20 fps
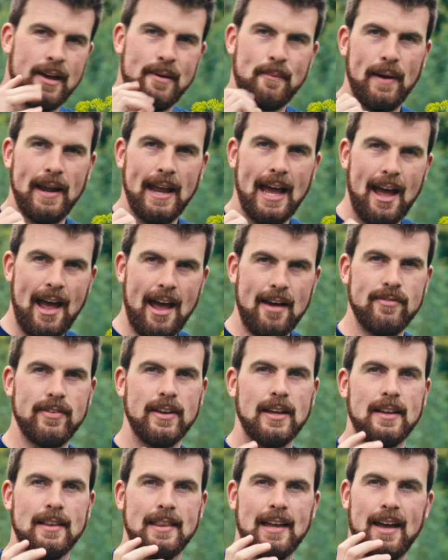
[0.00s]
and by
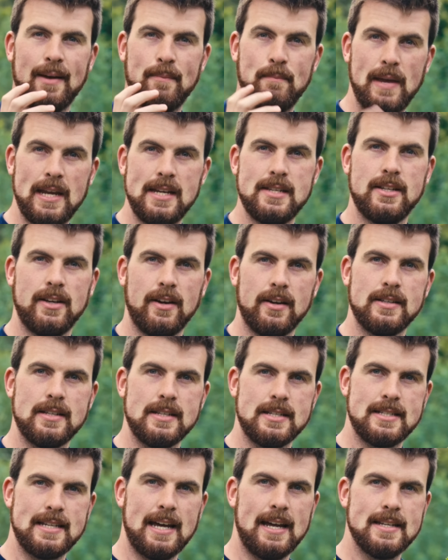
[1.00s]
having that amazing
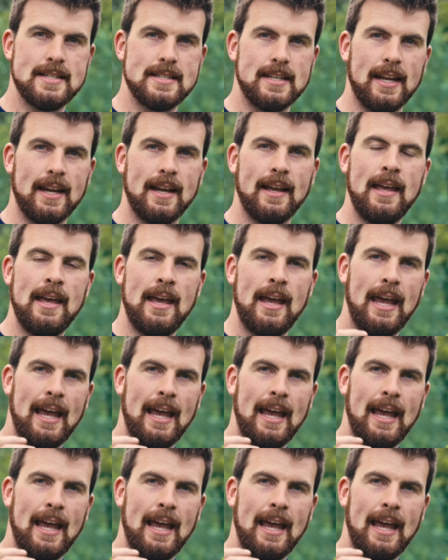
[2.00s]
understanding,